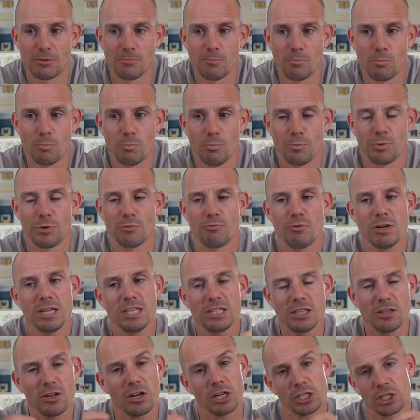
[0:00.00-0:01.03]
the
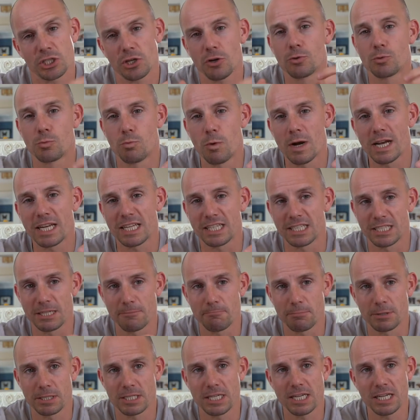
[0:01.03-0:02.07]
reason that I chose weddings in
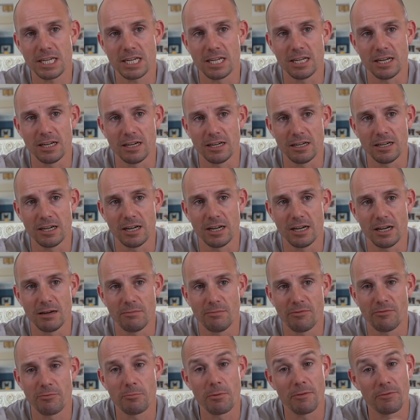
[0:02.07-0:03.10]
particular
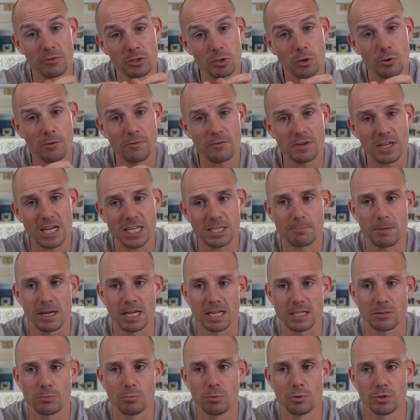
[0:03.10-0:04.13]
from a photography
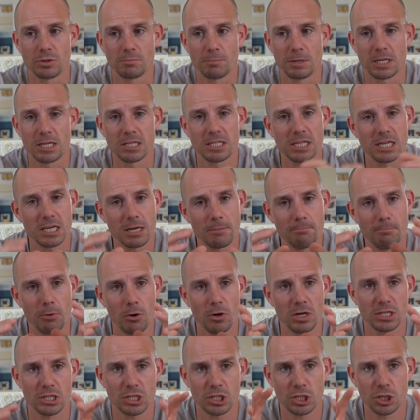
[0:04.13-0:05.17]
aspect was because it
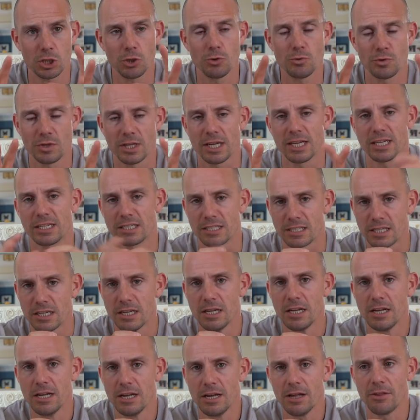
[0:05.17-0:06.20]
combines two things
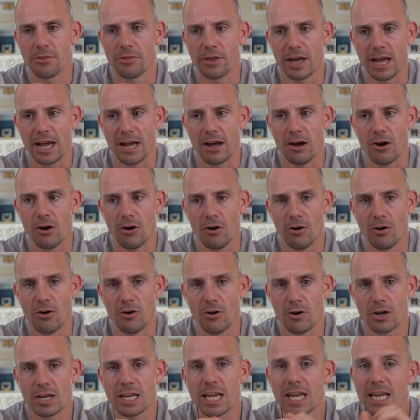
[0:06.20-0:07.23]
that
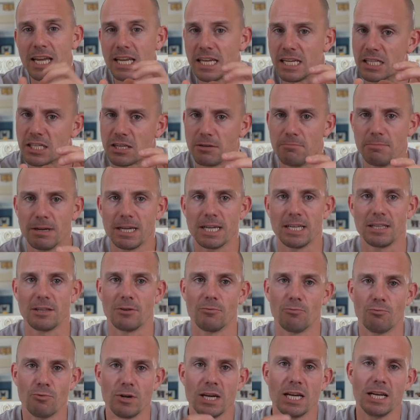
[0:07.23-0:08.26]
are key to me,
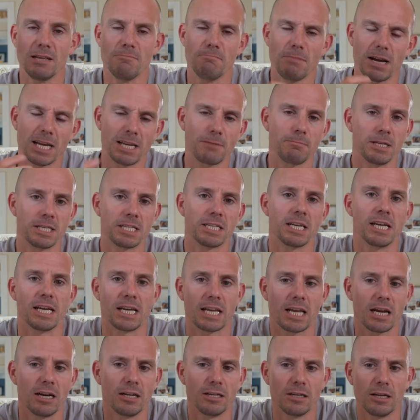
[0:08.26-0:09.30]
that really make me
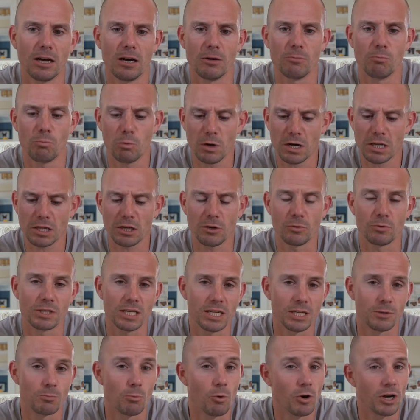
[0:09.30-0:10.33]
tick, and one of those
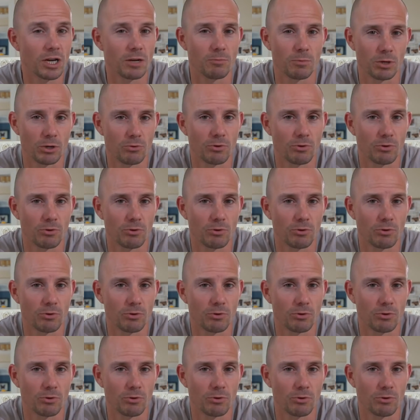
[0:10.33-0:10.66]
is working with